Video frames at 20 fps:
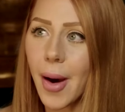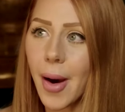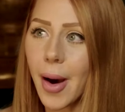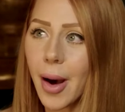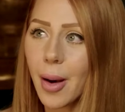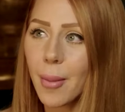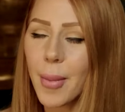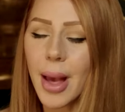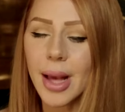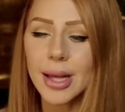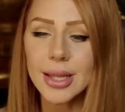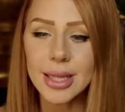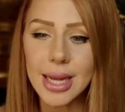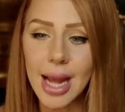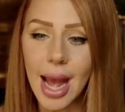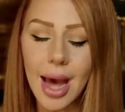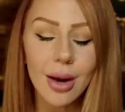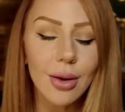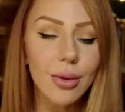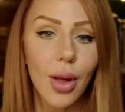Has
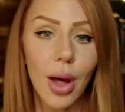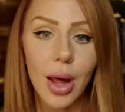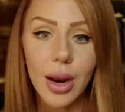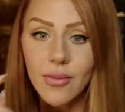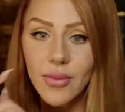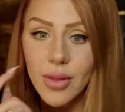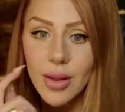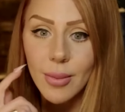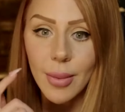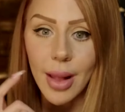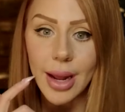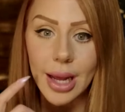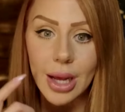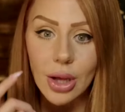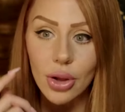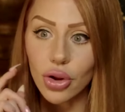he had a lot of them like